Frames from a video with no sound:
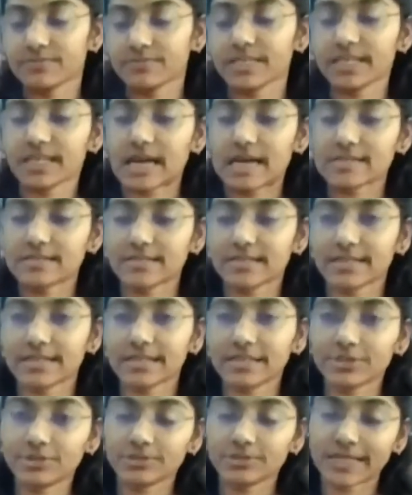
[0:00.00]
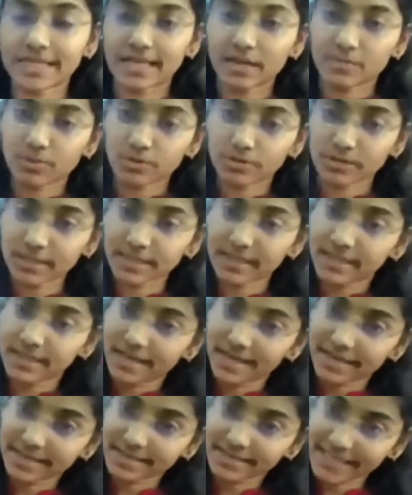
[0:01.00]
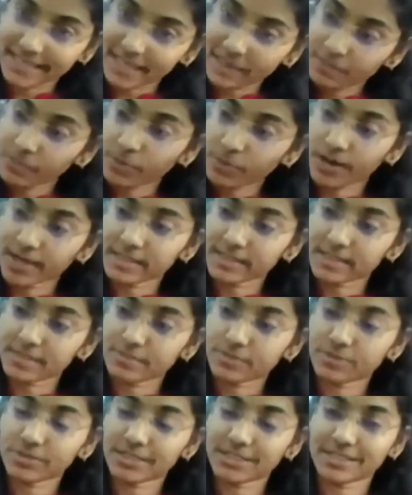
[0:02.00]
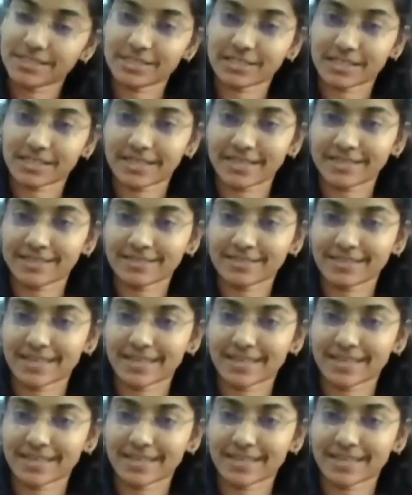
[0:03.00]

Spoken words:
We can ask the kid to tell about 10 points about a train,